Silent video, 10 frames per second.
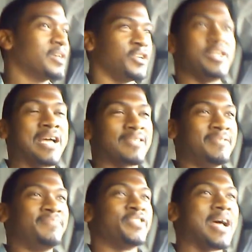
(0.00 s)

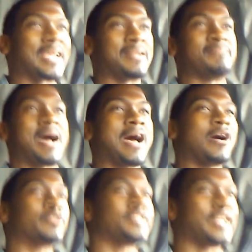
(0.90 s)
You're not getting
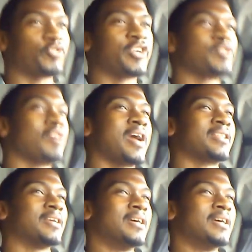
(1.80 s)
miles. You're not treated right.